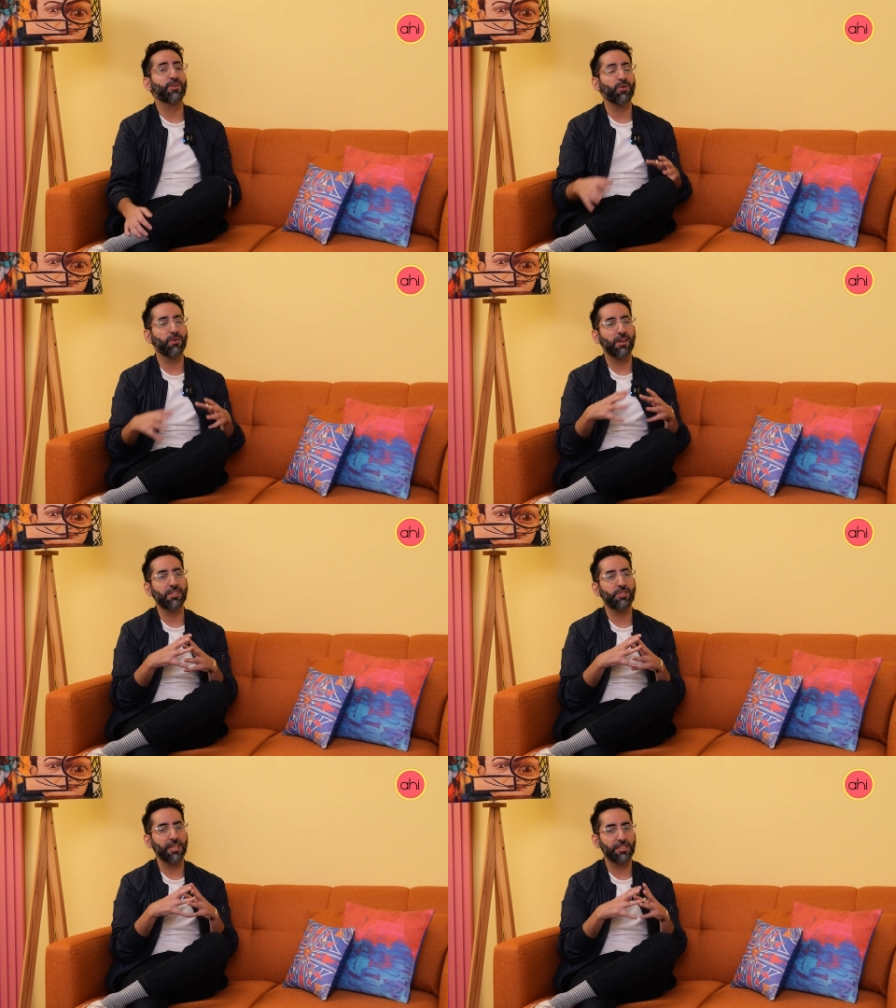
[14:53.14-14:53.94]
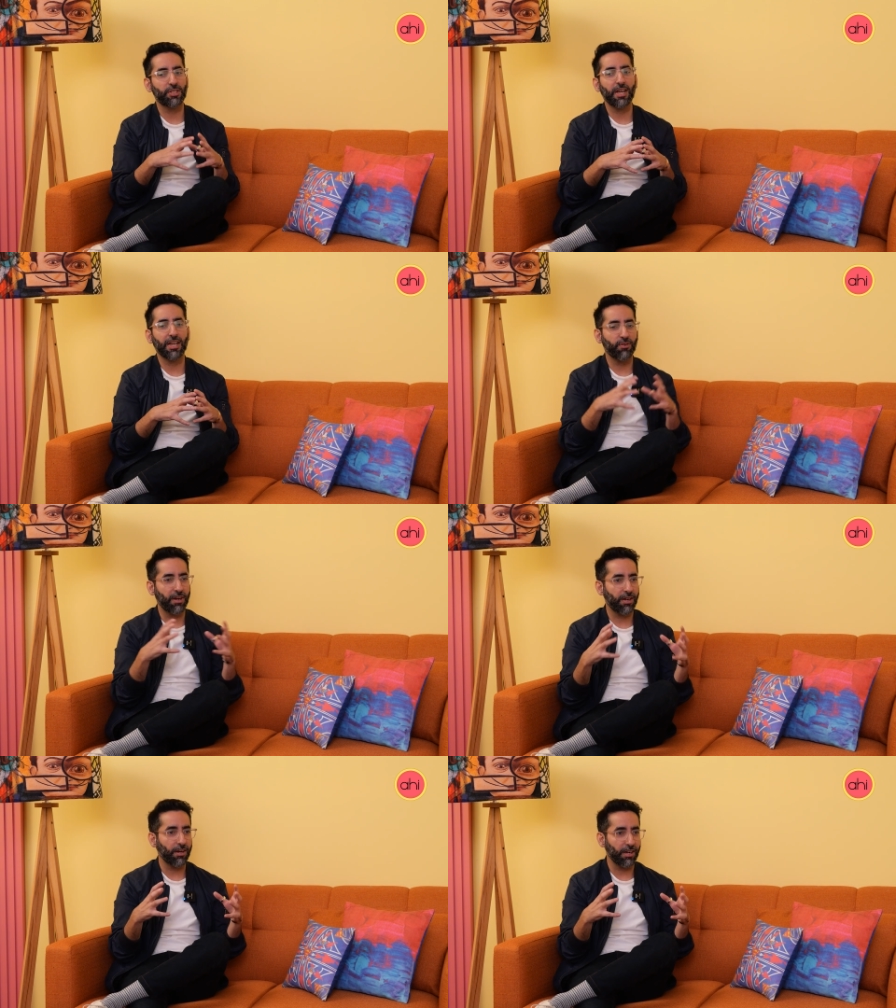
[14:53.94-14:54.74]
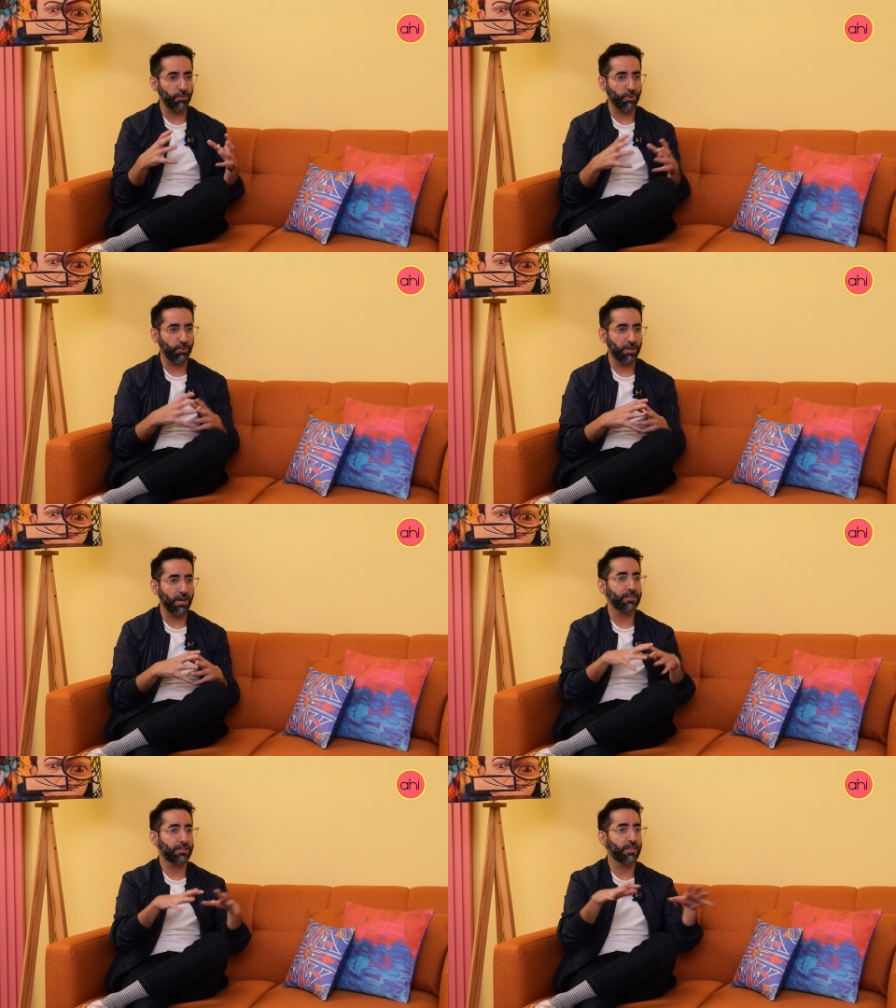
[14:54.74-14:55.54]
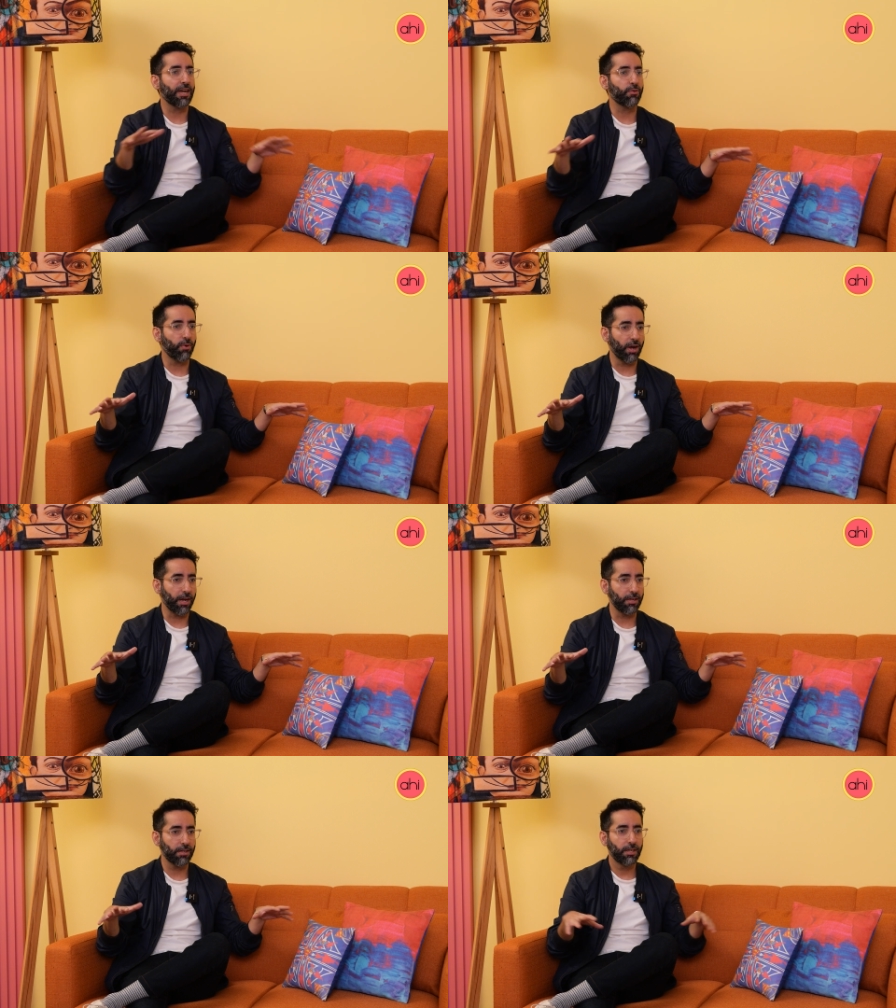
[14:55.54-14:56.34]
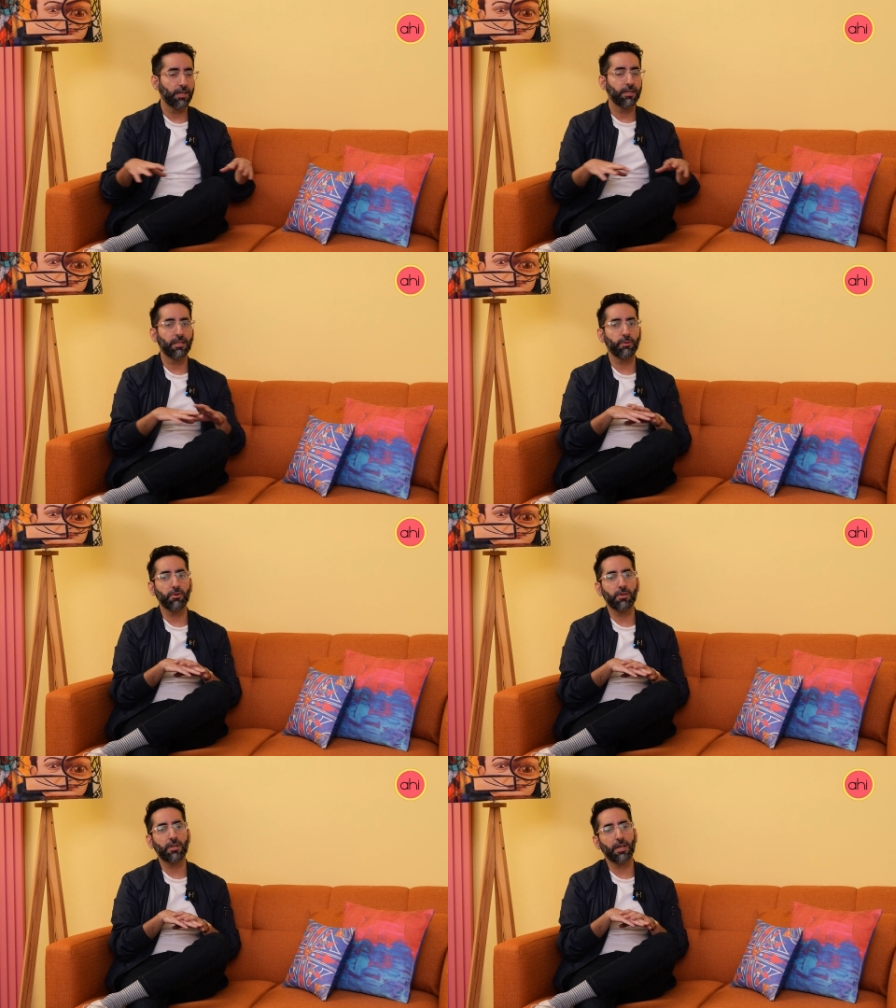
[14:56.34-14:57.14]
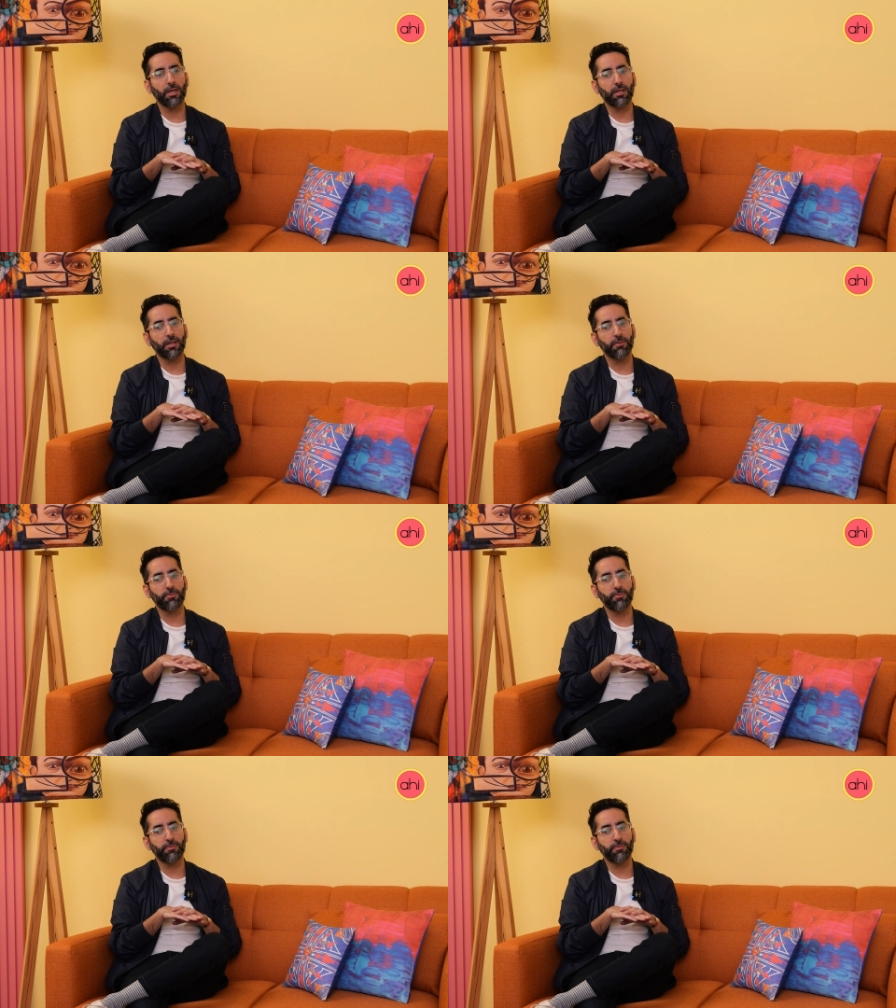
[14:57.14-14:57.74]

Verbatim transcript: you know, traditionally like a record label would cast the net wide. Yeah. They would sign